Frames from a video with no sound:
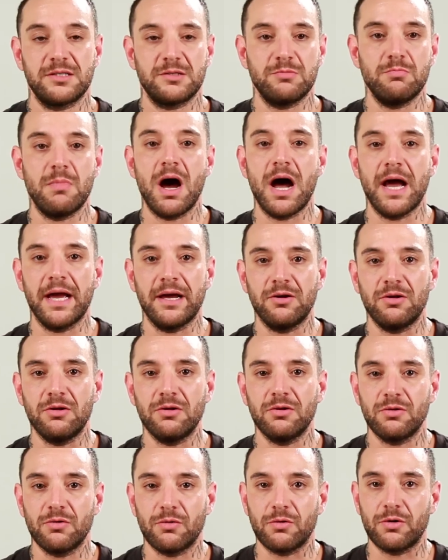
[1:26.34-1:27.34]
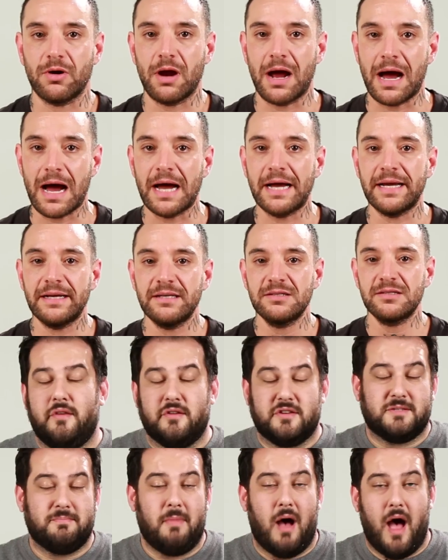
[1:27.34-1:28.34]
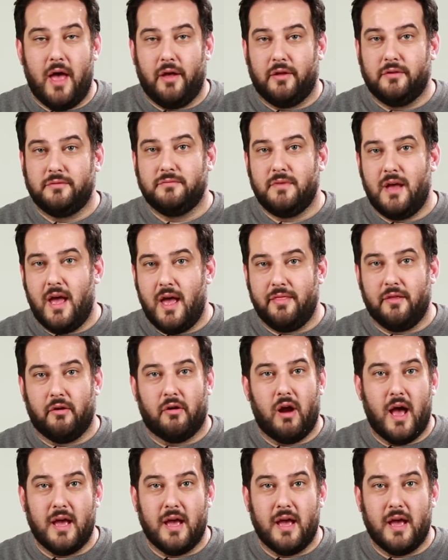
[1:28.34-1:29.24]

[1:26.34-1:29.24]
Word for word: Smile or eyes. Their smile and their